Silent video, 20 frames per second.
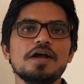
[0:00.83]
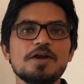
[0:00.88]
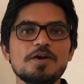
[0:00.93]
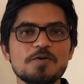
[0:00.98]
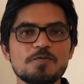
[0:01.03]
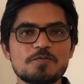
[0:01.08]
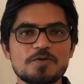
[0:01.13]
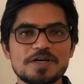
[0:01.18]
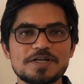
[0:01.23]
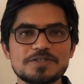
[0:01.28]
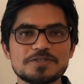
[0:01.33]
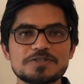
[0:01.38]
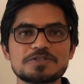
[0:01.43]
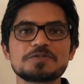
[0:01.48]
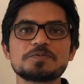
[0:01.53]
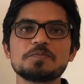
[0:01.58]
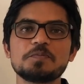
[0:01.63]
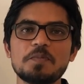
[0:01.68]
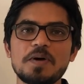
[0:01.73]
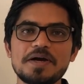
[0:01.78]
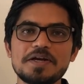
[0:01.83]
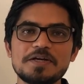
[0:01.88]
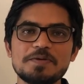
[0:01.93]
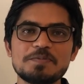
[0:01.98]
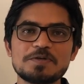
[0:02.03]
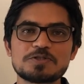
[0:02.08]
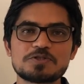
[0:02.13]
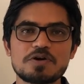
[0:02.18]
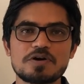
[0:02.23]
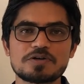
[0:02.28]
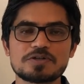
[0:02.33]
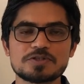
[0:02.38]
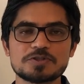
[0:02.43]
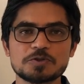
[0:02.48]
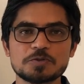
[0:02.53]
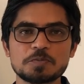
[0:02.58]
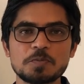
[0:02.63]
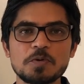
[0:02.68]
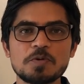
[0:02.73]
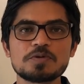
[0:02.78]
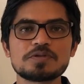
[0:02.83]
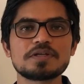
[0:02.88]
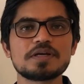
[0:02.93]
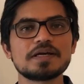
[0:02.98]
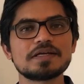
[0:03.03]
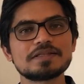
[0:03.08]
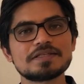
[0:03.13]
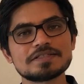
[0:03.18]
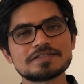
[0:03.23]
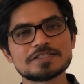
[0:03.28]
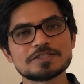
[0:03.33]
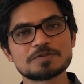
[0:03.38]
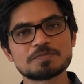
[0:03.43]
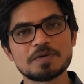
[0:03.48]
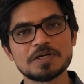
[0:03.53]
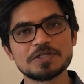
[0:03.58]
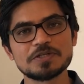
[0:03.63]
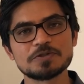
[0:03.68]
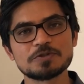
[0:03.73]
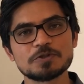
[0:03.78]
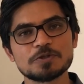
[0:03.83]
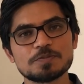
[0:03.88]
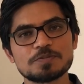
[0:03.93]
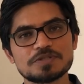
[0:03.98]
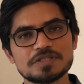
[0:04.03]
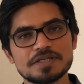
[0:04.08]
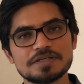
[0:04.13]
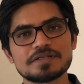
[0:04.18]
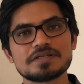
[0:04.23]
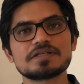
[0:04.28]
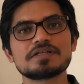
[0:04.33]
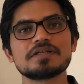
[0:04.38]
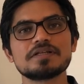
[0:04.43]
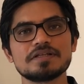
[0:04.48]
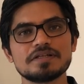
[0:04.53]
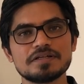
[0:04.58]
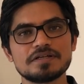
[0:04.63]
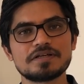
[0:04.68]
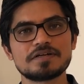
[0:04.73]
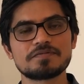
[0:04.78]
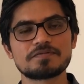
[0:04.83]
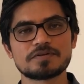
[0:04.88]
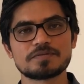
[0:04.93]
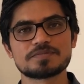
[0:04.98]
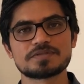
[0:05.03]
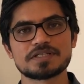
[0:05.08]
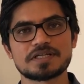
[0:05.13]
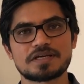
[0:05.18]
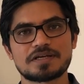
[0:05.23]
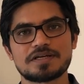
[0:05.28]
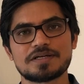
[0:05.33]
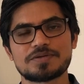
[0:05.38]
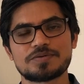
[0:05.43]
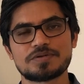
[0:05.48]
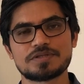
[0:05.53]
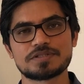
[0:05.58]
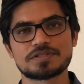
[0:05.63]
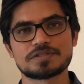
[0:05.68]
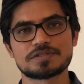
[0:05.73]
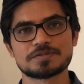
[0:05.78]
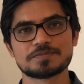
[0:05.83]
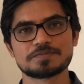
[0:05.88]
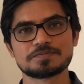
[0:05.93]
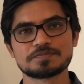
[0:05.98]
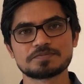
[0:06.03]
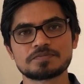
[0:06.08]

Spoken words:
Hello friends, my name is Dr. Subodh and this is my YouTube channel, Learn from Psychiatrist.